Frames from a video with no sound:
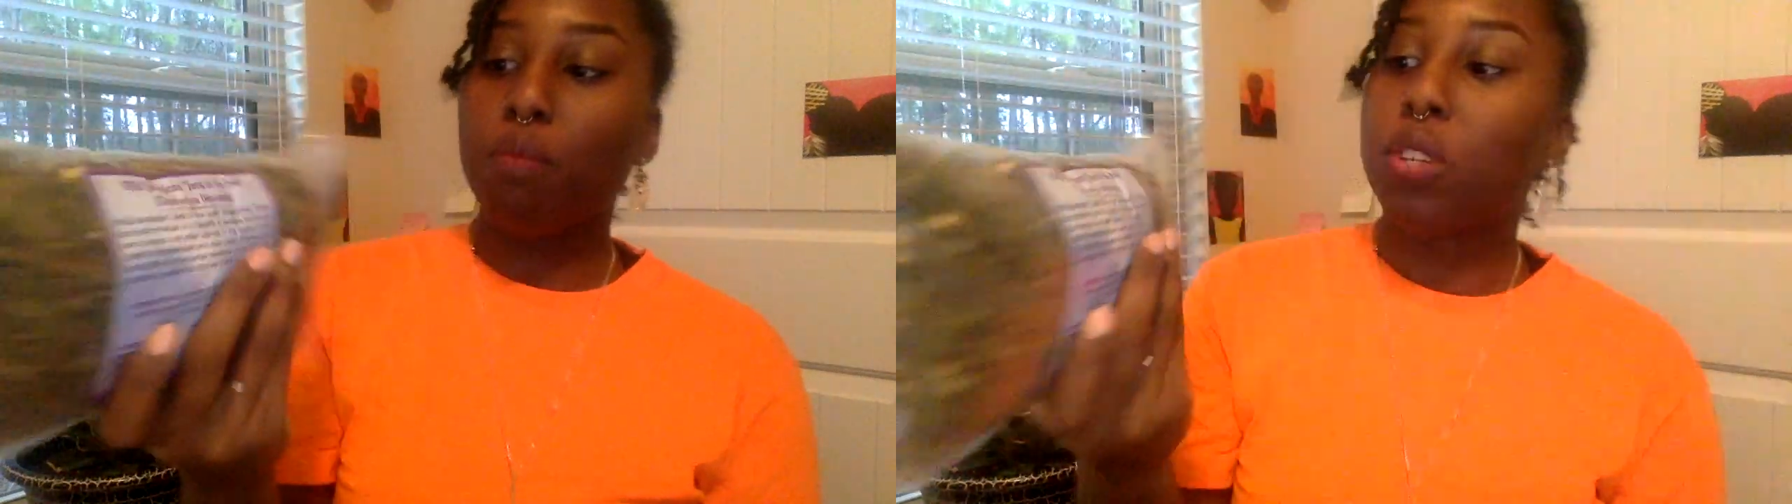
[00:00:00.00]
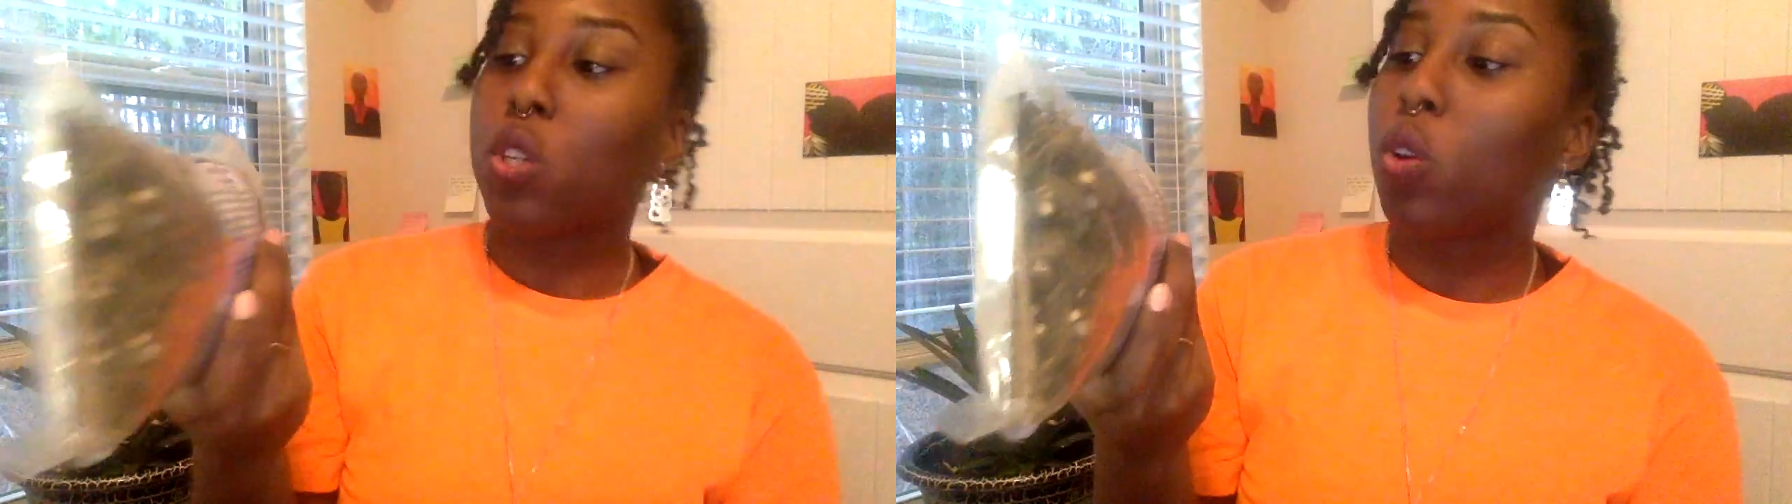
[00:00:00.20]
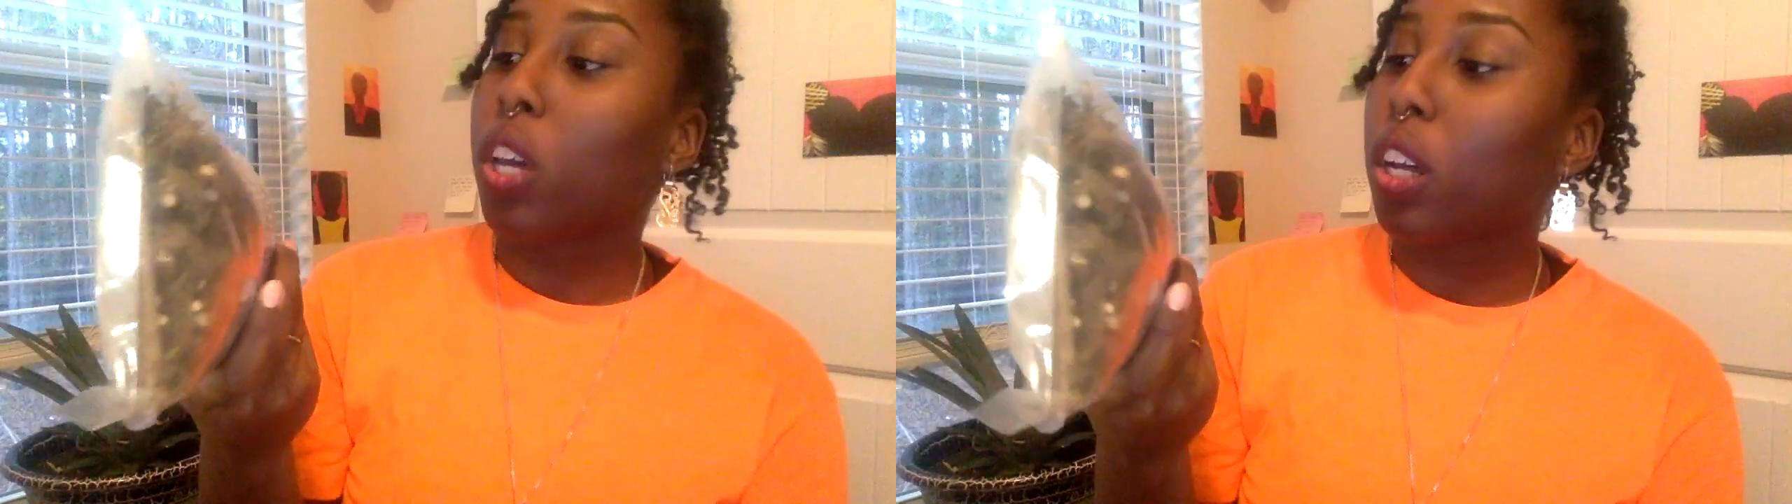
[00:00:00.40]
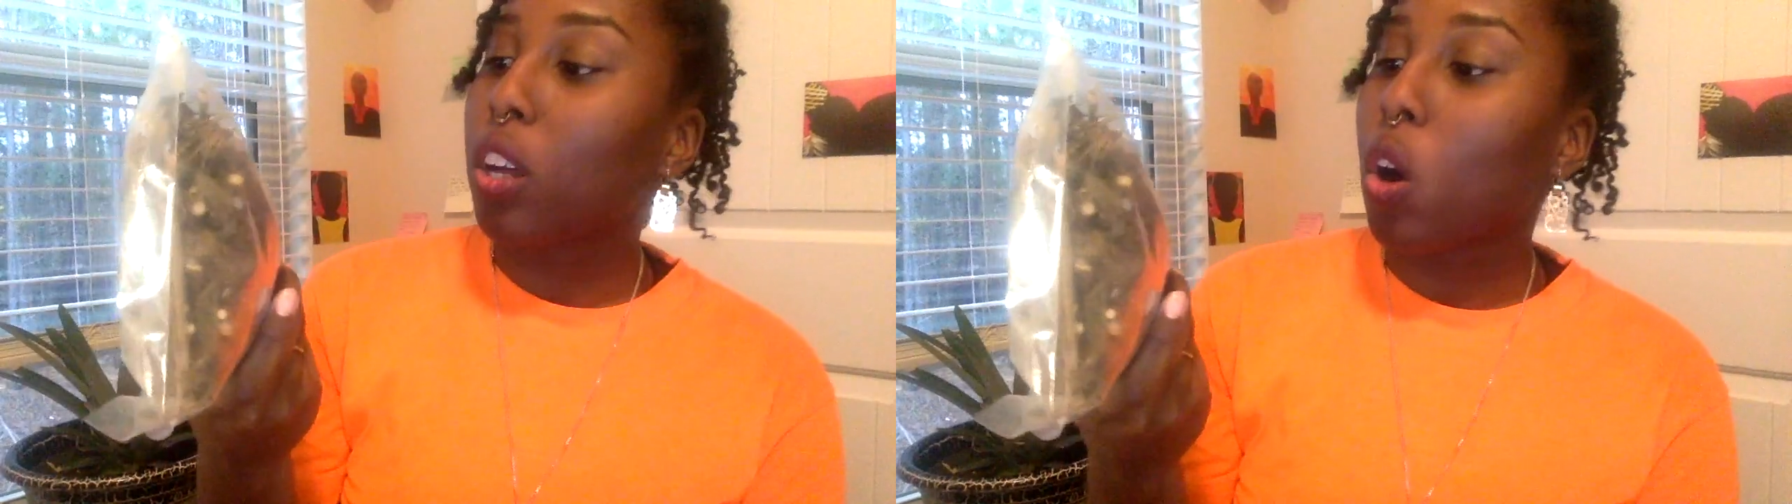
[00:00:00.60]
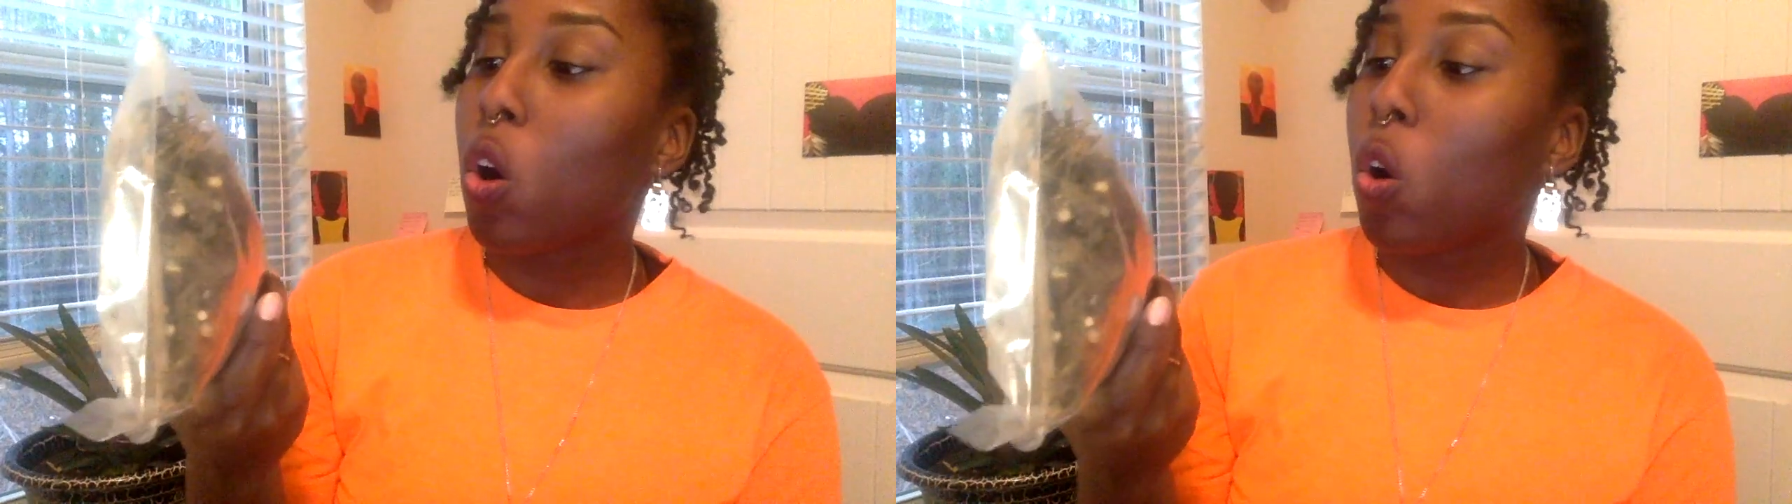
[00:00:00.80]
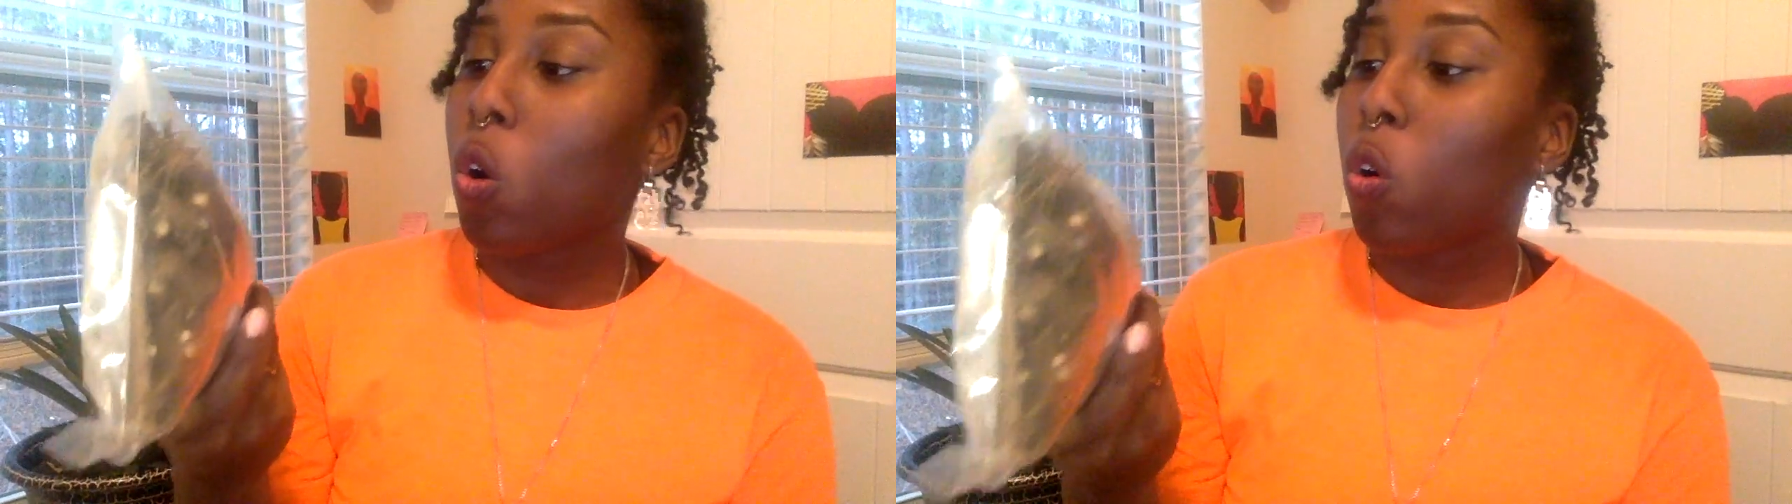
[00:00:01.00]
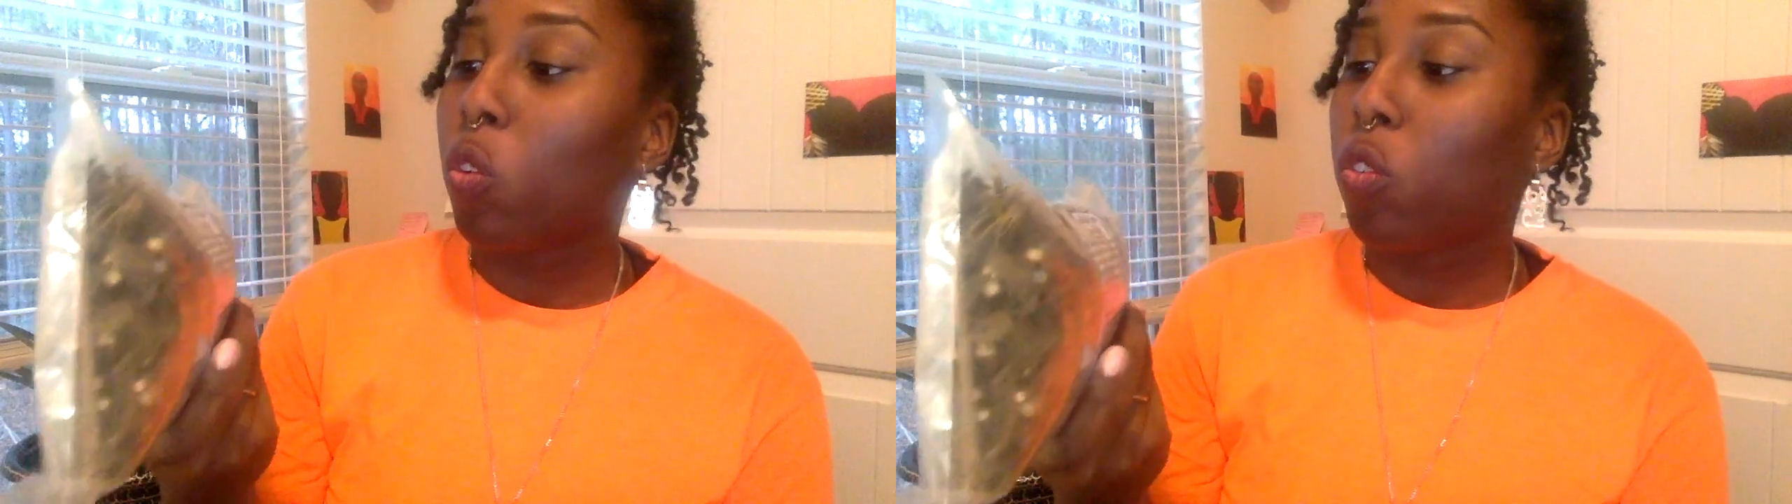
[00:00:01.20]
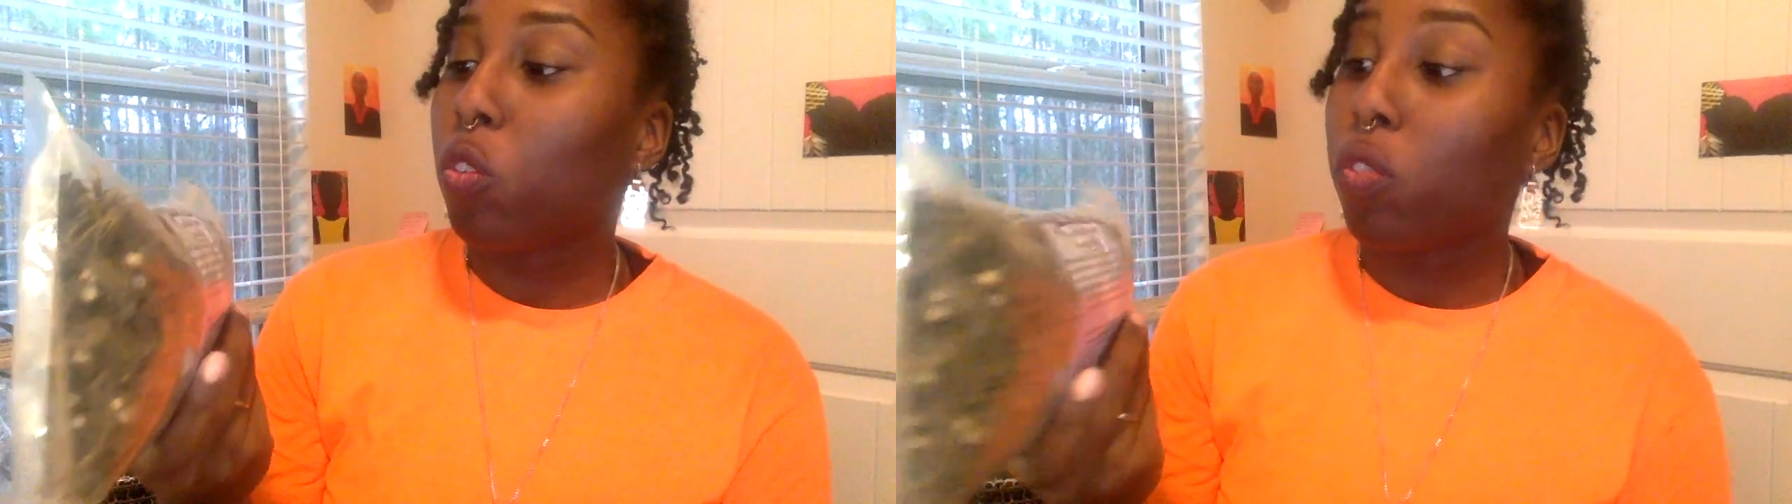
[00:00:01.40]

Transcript: So you can go